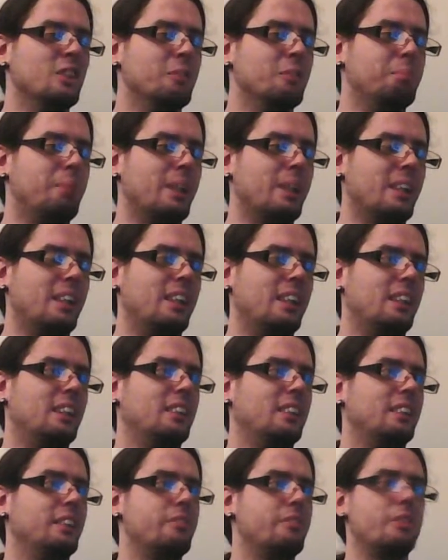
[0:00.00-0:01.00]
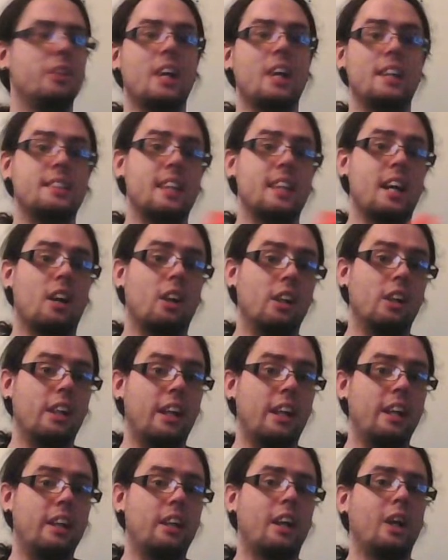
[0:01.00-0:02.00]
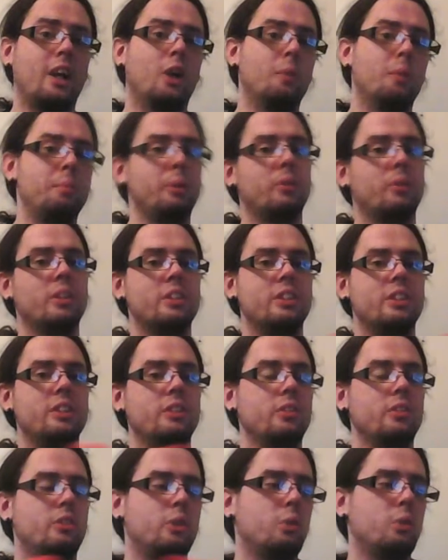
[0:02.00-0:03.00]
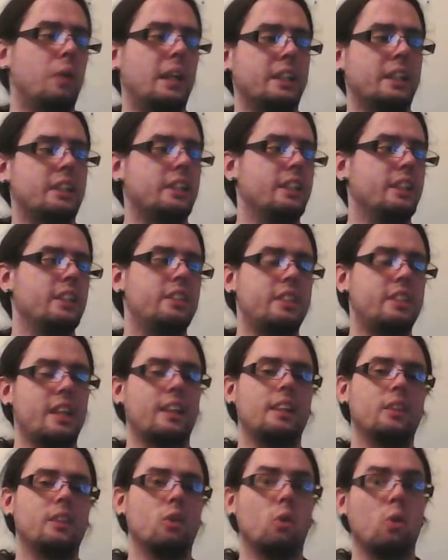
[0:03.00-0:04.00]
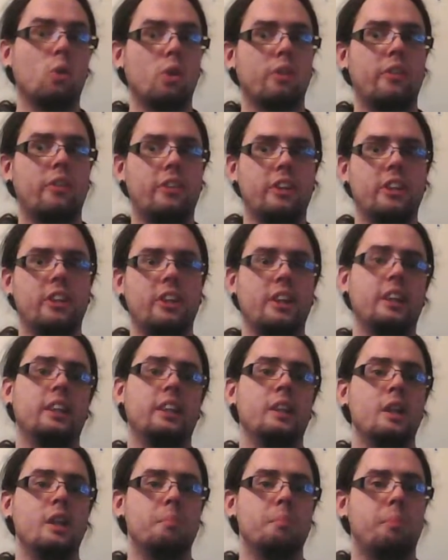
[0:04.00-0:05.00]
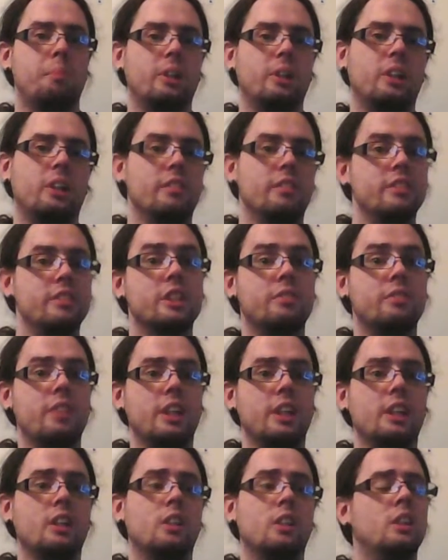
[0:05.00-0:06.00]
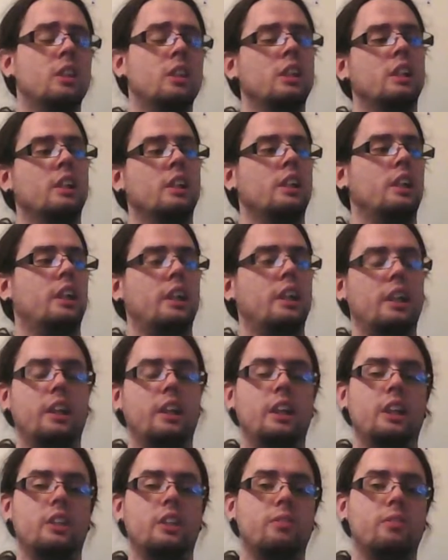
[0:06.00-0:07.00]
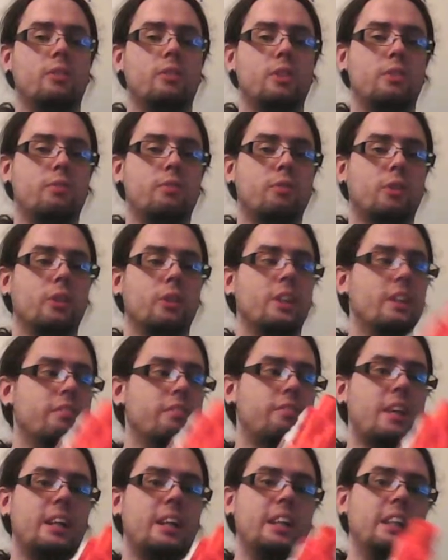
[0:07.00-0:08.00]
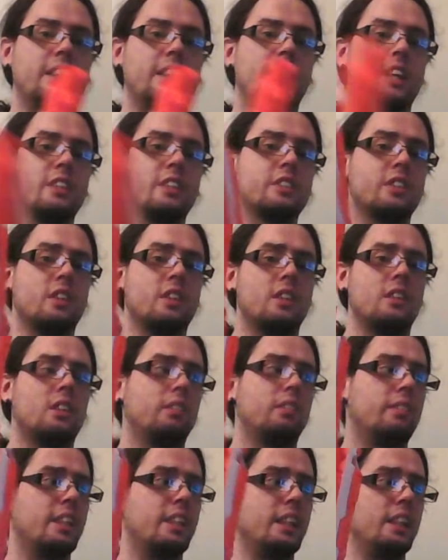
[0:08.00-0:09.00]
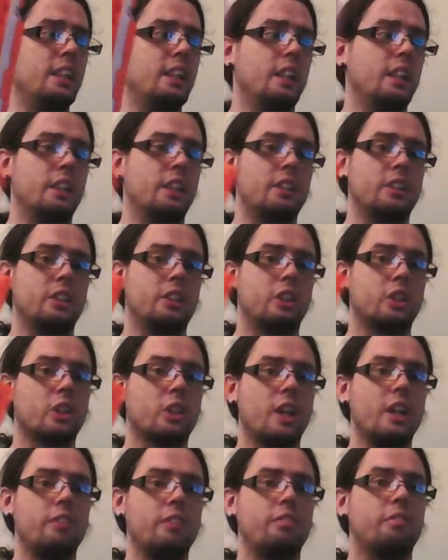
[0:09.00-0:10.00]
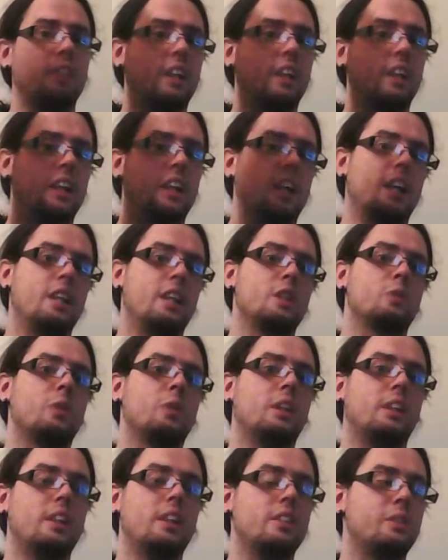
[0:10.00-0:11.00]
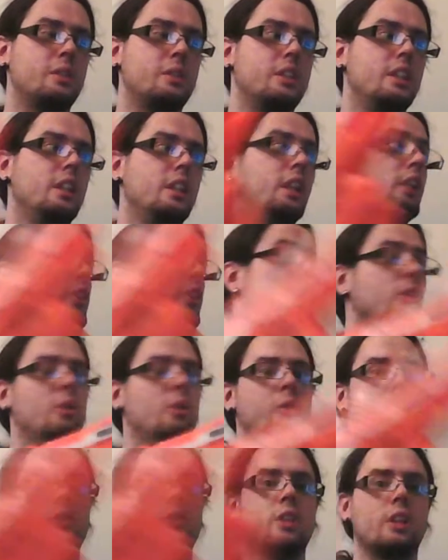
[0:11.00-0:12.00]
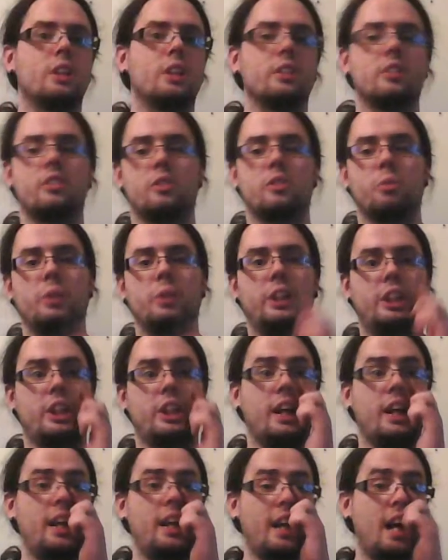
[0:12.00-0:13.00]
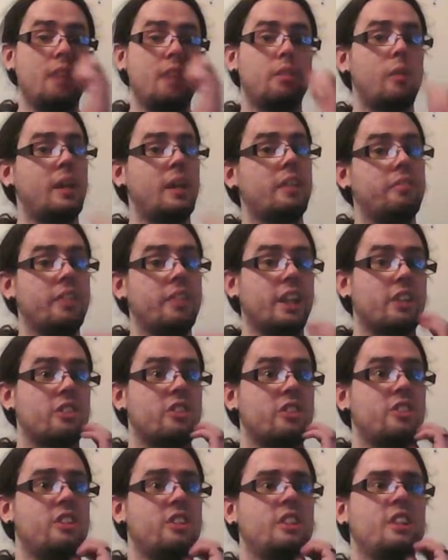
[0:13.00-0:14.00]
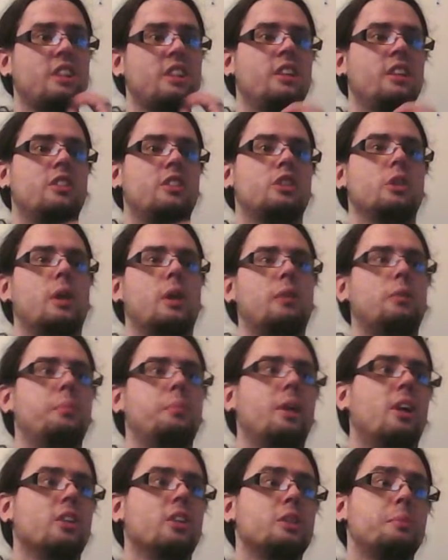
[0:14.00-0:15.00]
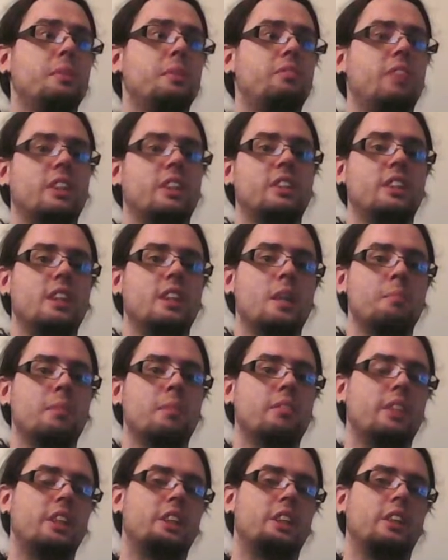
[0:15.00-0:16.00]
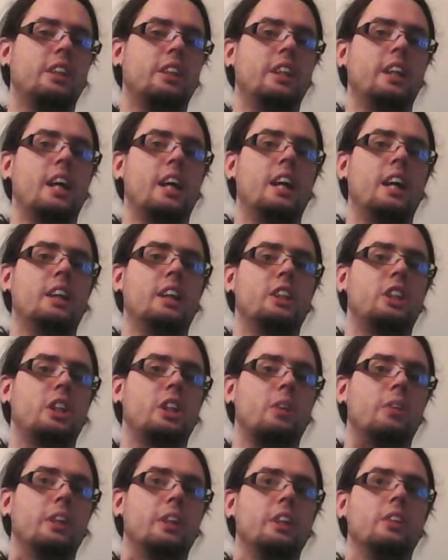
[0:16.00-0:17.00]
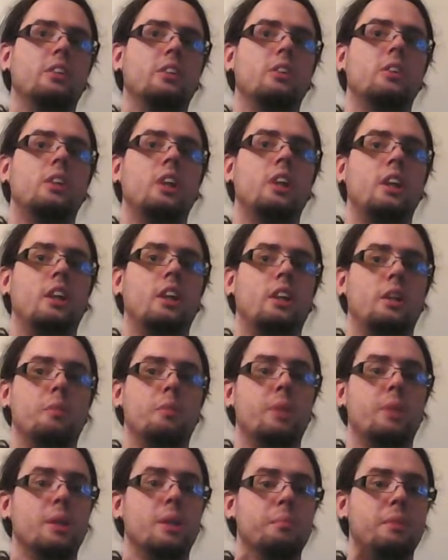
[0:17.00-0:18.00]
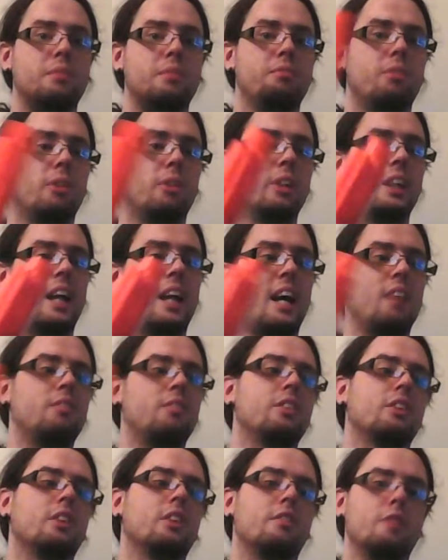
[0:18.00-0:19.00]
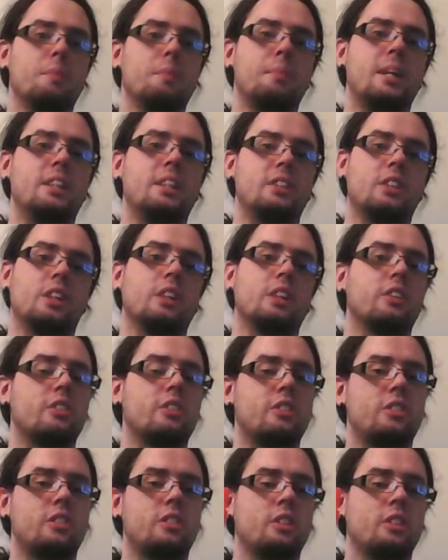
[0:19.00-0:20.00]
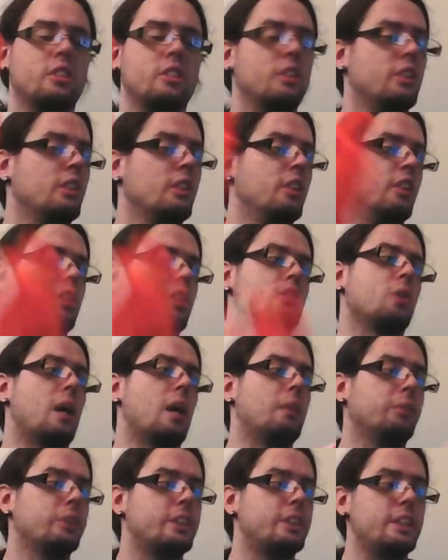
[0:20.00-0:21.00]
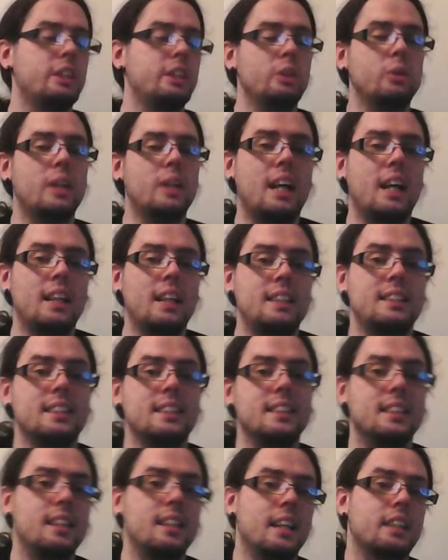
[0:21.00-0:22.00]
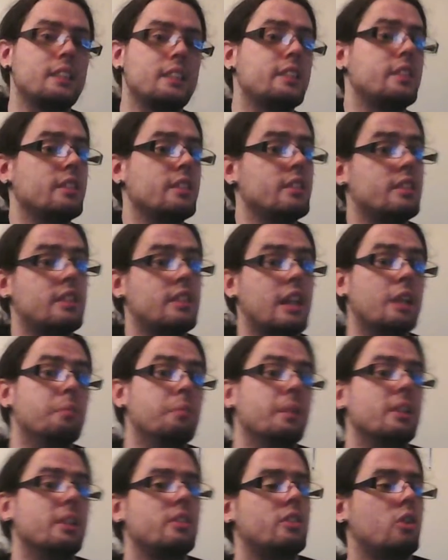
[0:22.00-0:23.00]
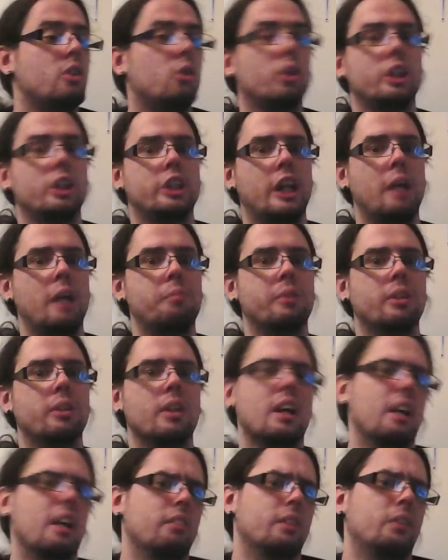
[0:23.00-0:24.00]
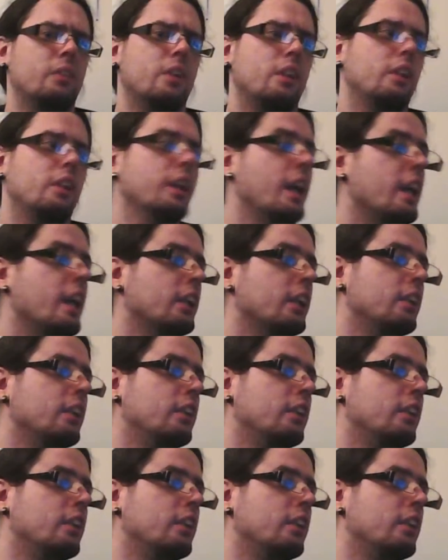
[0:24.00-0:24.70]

But if you guys are here, I hope you continue to watch the second or third part of this video for the firing test of the Strife, as well as the new darts, which I have a way to fix. So I will also be fixing them eventually and showing you the before and after of the bent darts. So I will see you guys in the next segment, or chapter, however you want to look at it.